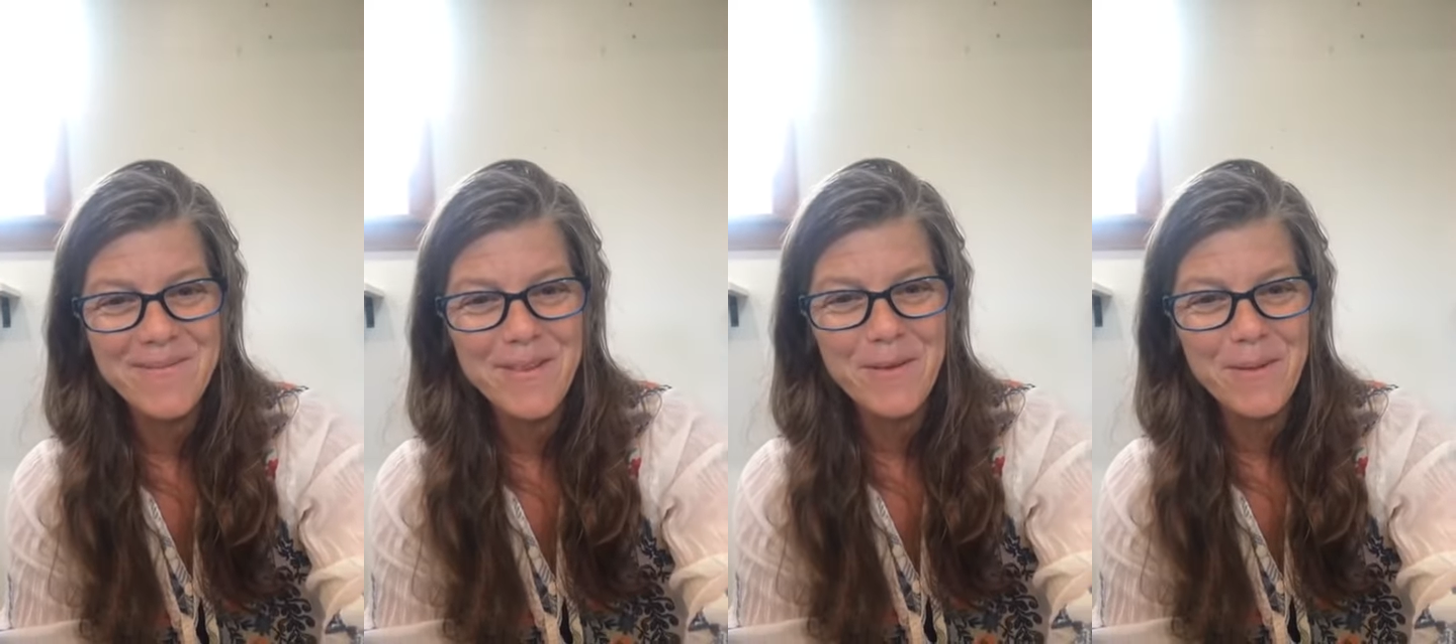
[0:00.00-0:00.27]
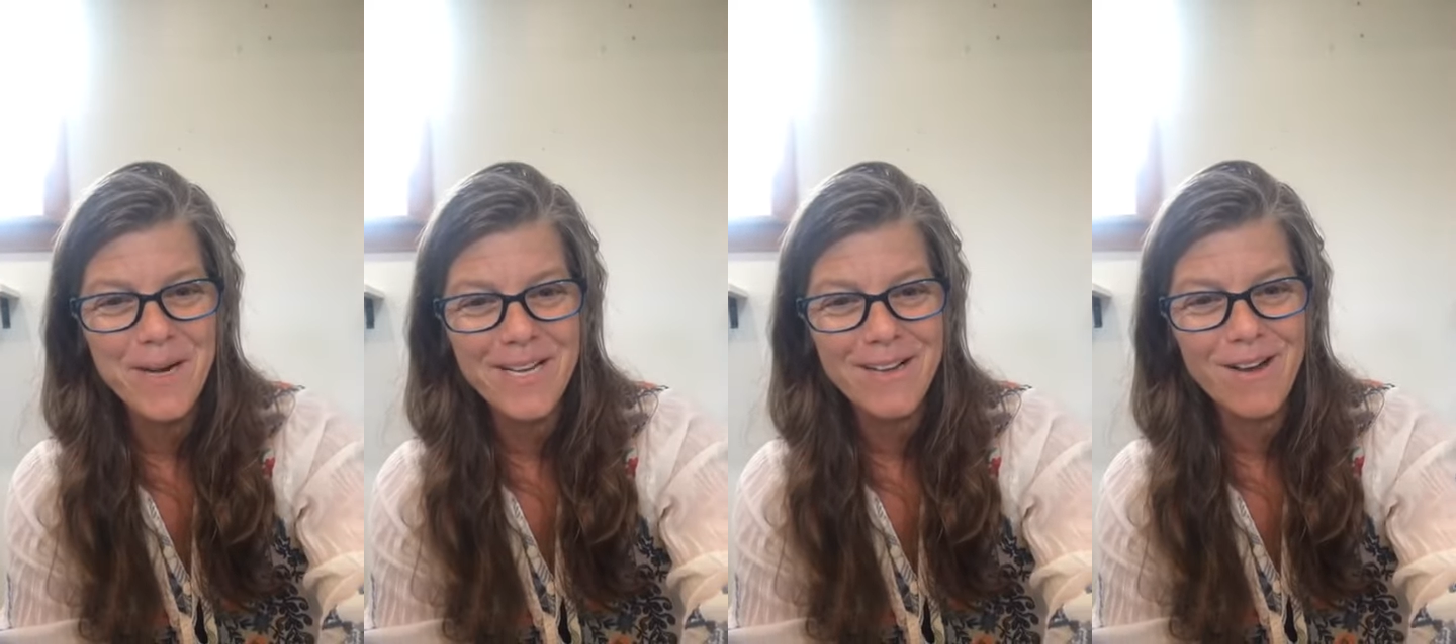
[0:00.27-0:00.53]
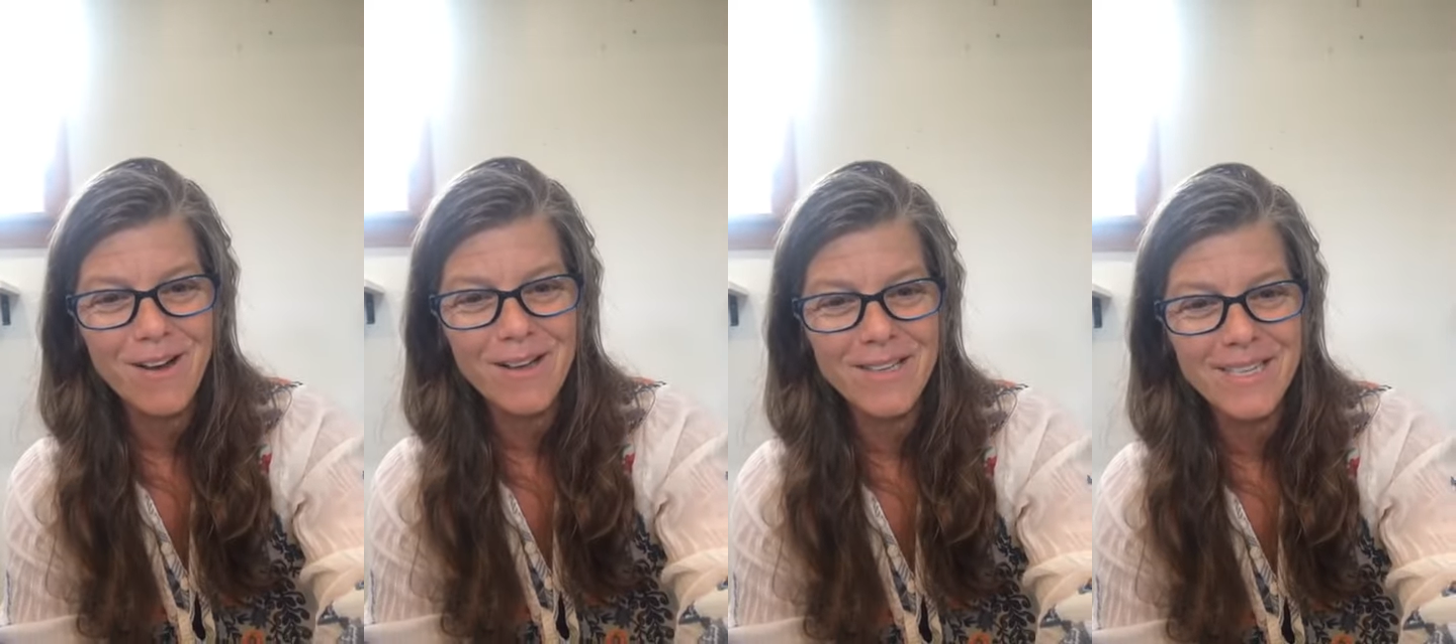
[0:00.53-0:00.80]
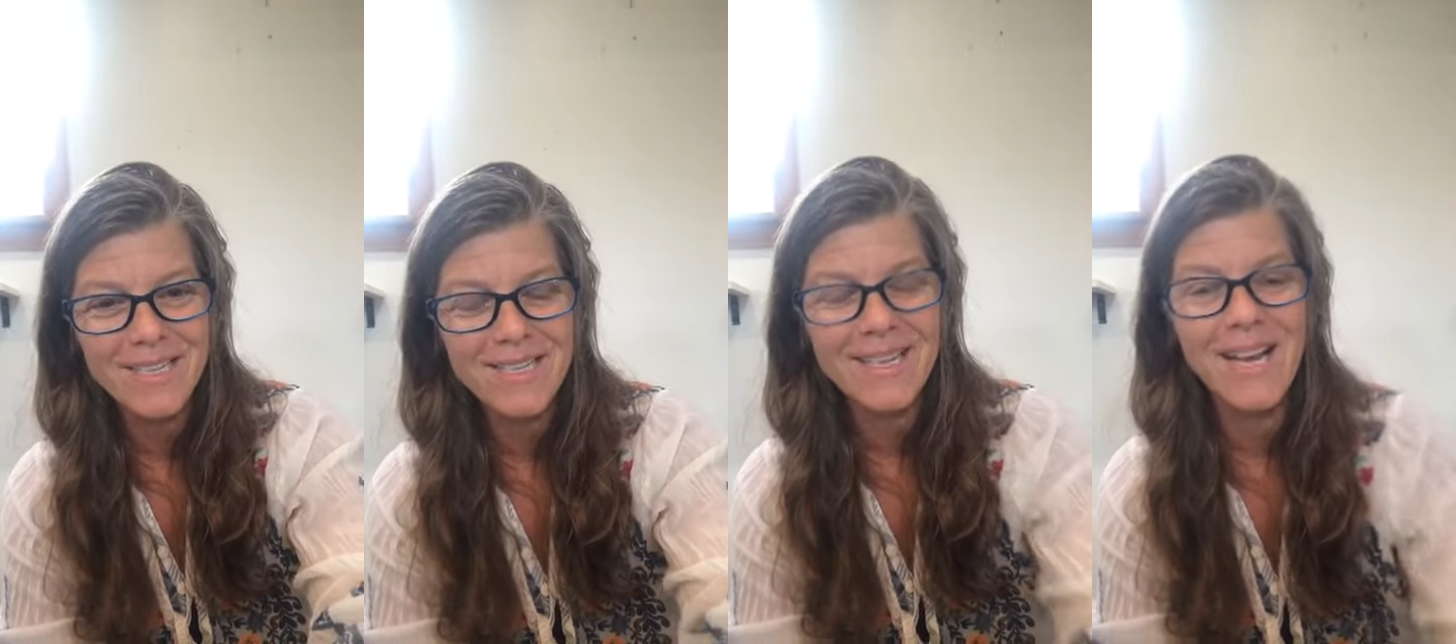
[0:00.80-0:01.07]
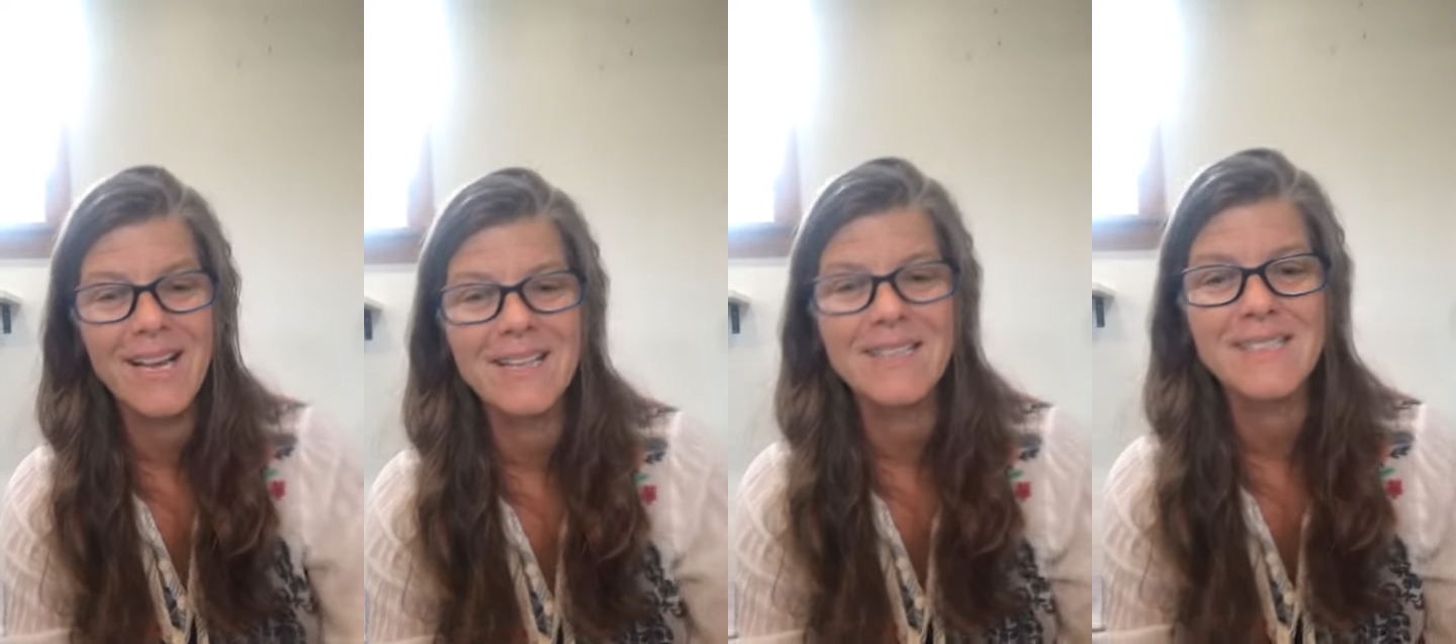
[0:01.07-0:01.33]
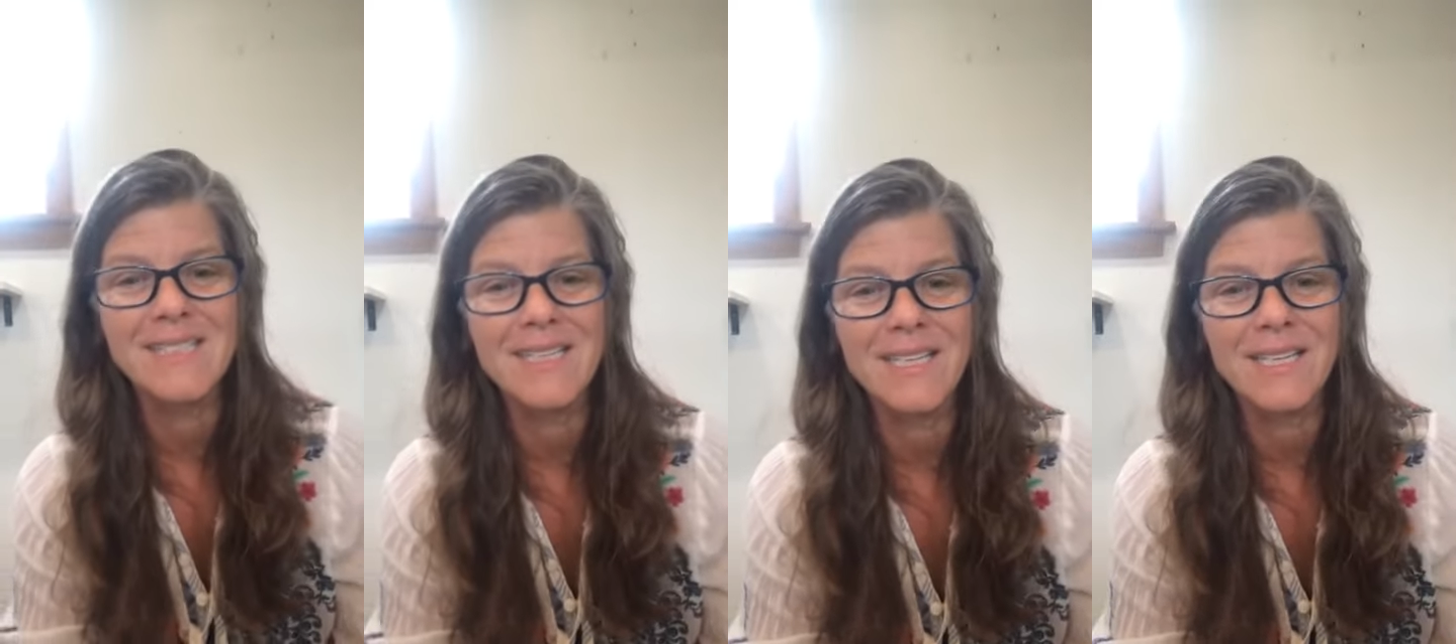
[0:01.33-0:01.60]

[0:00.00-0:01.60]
You want to call in, Alison,